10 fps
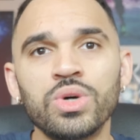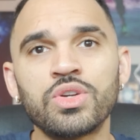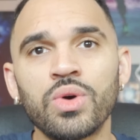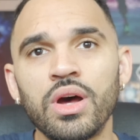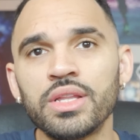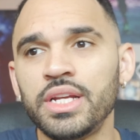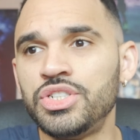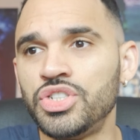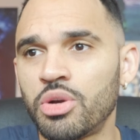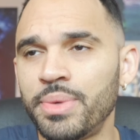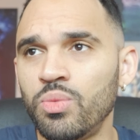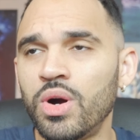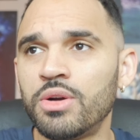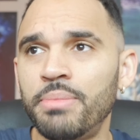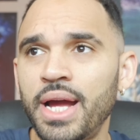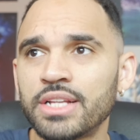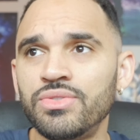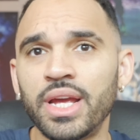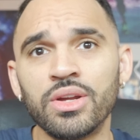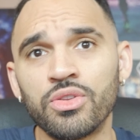What's going on, ladies and gentlemen? Welcome back
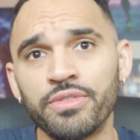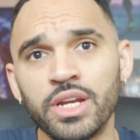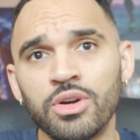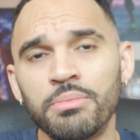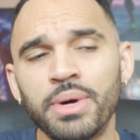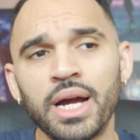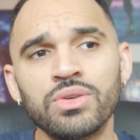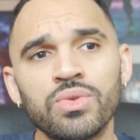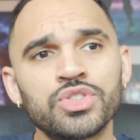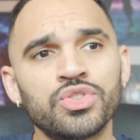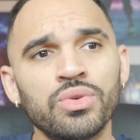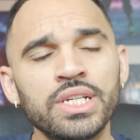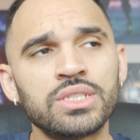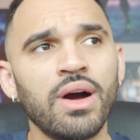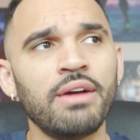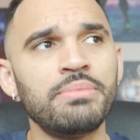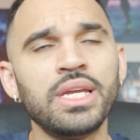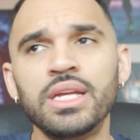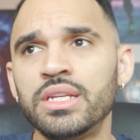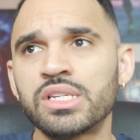to another video by yours truly. So I've
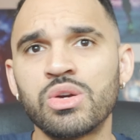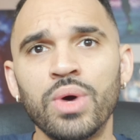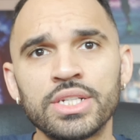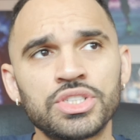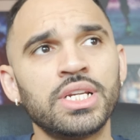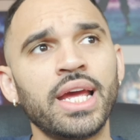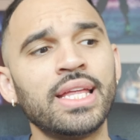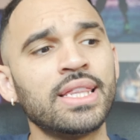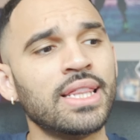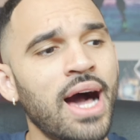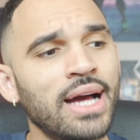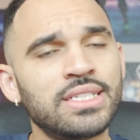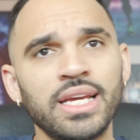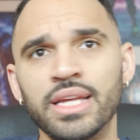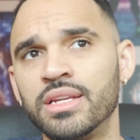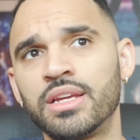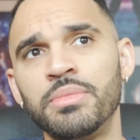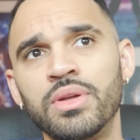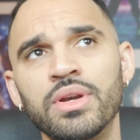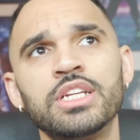been getting this question a lot in the
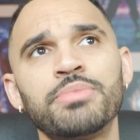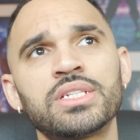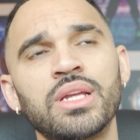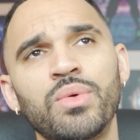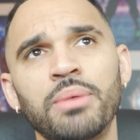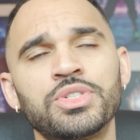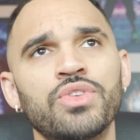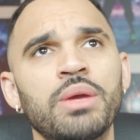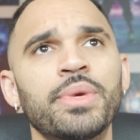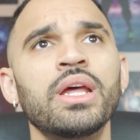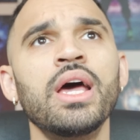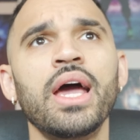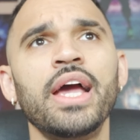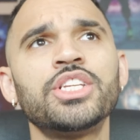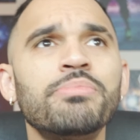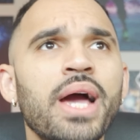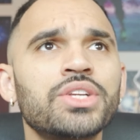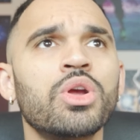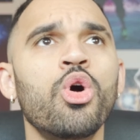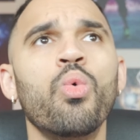community, especially when I'm streaming. Hey,
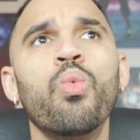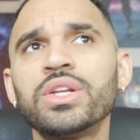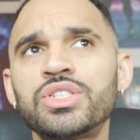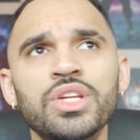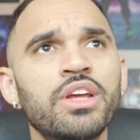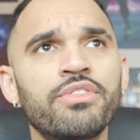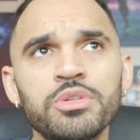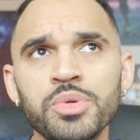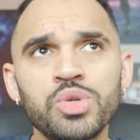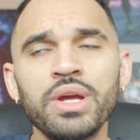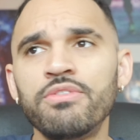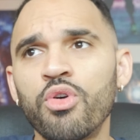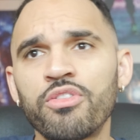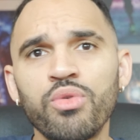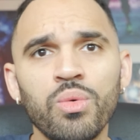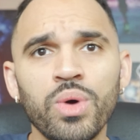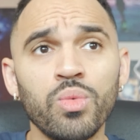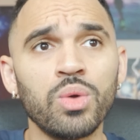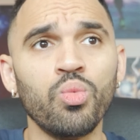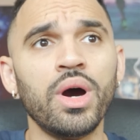Smack, What's the difference between
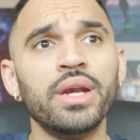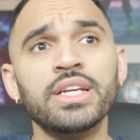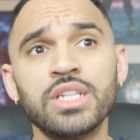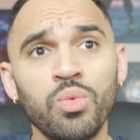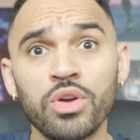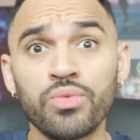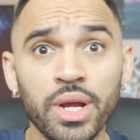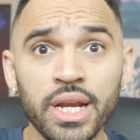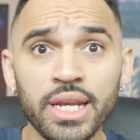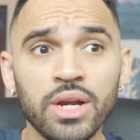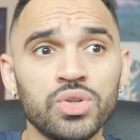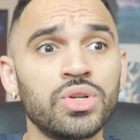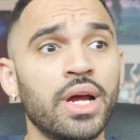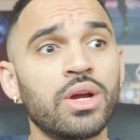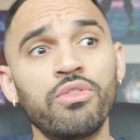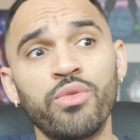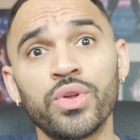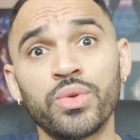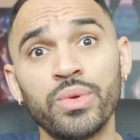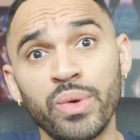44111? Is it worth running that or should I go
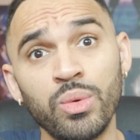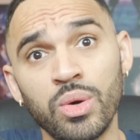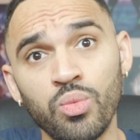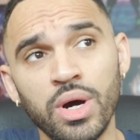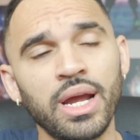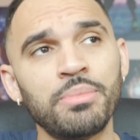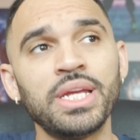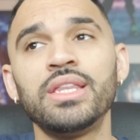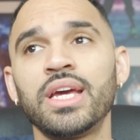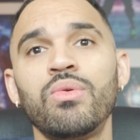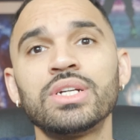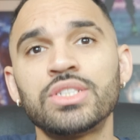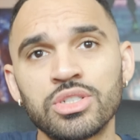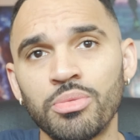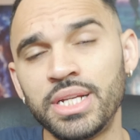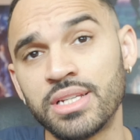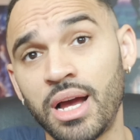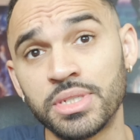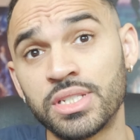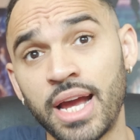43311? I've been getting that question so many
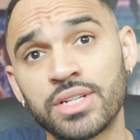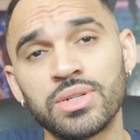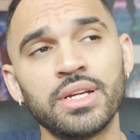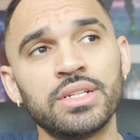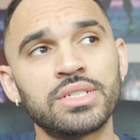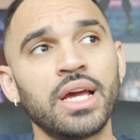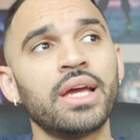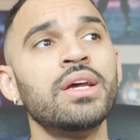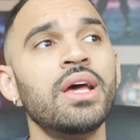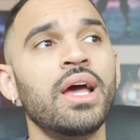times, it's actually insane.